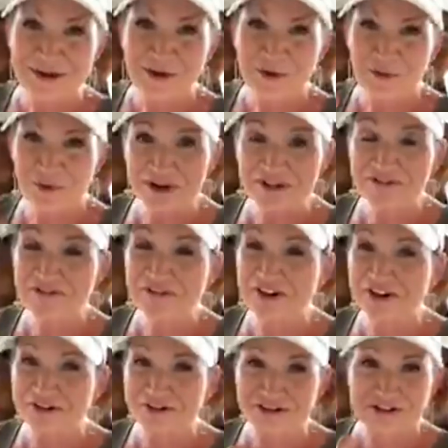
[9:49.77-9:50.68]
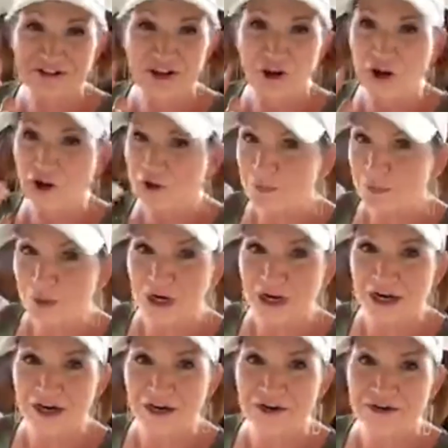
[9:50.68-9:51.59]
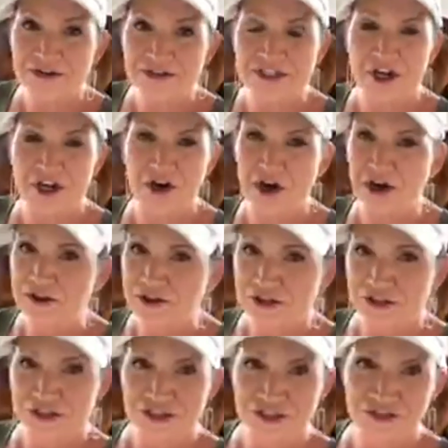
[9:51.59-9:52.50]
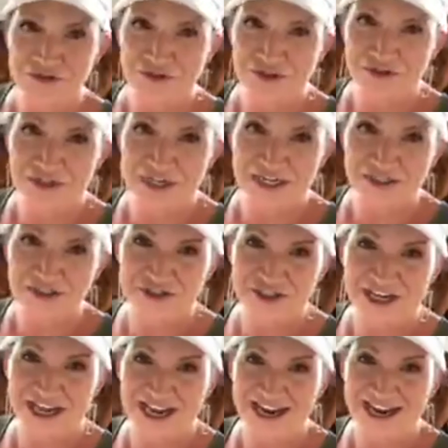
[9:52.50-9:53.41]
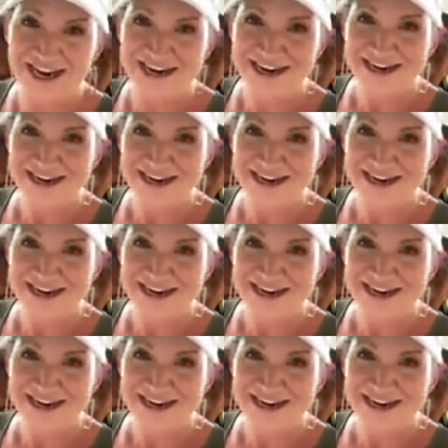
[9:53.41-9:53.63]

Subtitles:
We felt all the prayers, all the good juju yesterday,